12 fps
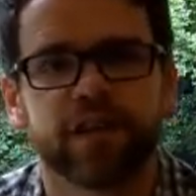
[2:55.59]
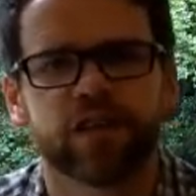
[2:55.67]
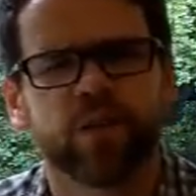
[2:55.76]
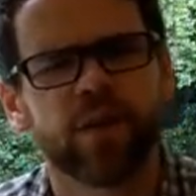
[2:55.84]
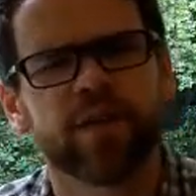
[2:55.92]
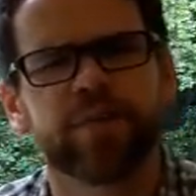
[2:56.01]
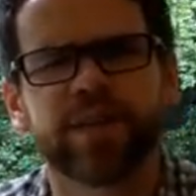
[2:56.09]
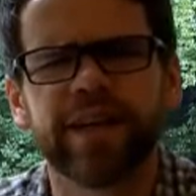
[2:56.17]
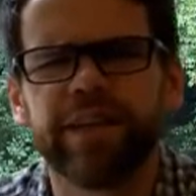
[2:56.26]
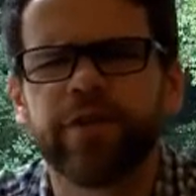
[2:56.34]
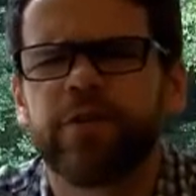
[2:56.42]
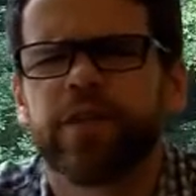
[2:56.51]
And so one of the
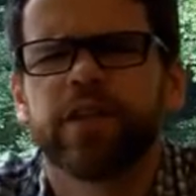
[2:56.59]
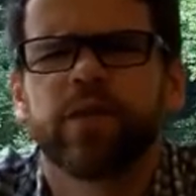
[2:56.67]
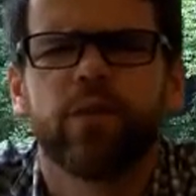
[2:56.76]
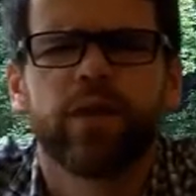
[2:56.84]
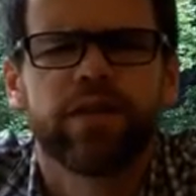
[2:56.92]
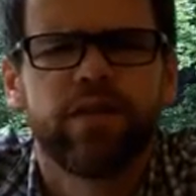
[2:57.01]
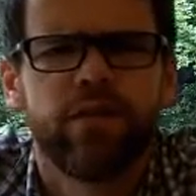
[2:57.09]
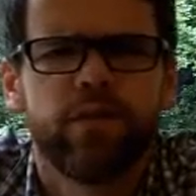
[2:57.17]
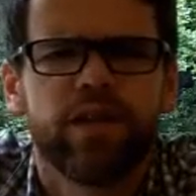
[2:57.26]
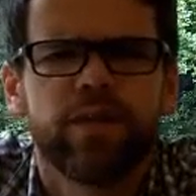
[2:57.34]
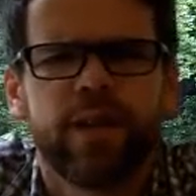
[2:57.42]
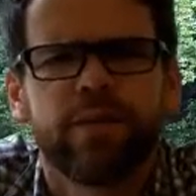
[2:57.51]
particular things we wanted to do in
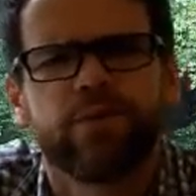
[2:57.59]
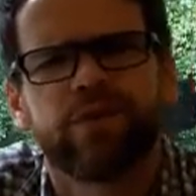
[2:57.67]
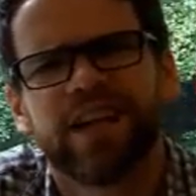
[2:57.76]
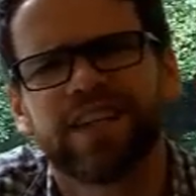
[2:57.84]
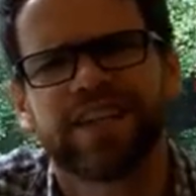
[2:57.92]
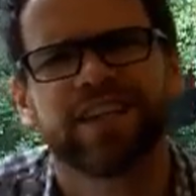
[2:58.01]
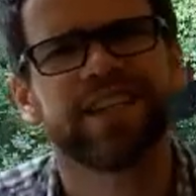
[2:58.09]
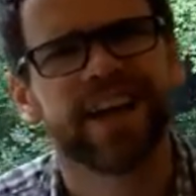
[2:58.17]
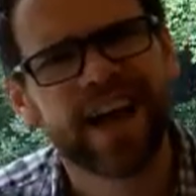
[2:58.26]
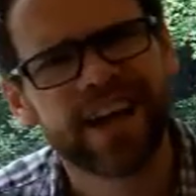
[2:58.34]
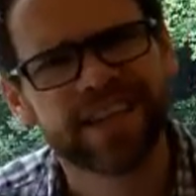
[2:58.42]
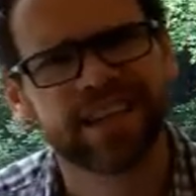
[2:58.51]
this paper was actually
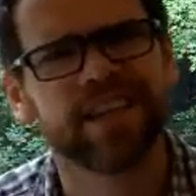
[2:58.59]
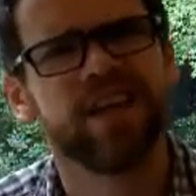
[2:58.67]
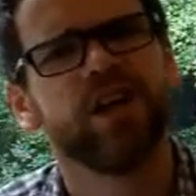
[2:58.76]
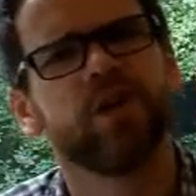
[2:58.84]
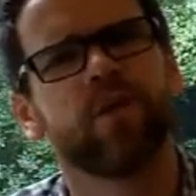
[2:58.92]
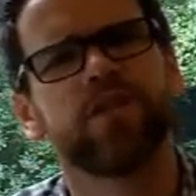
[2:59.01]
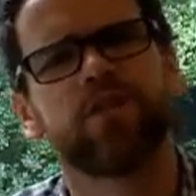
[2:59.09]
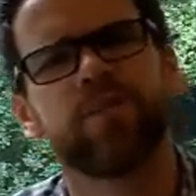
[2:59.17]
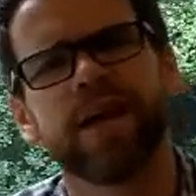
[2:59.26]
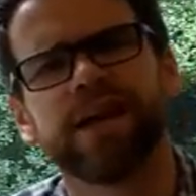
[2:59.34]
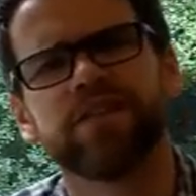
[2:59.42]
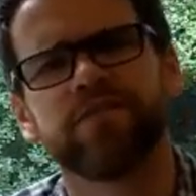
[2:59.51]
test whether
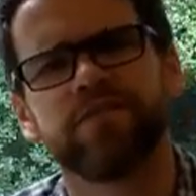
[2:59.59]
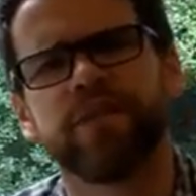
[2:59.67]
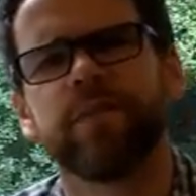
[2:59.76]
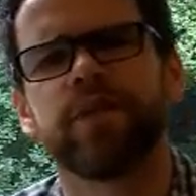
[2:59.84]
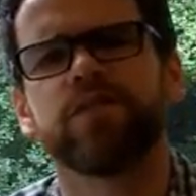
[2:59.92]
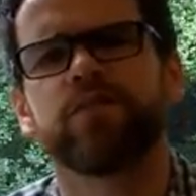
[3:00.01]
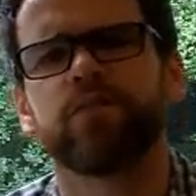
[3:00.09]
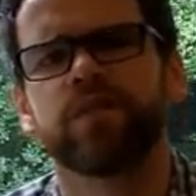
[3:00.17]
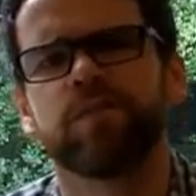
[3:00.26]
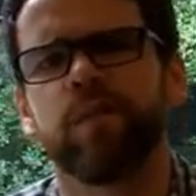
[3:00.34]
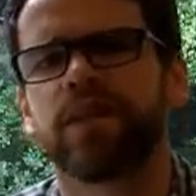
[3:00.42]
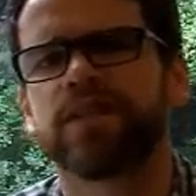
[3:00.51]
males and females
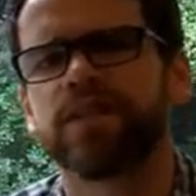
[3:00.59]
respond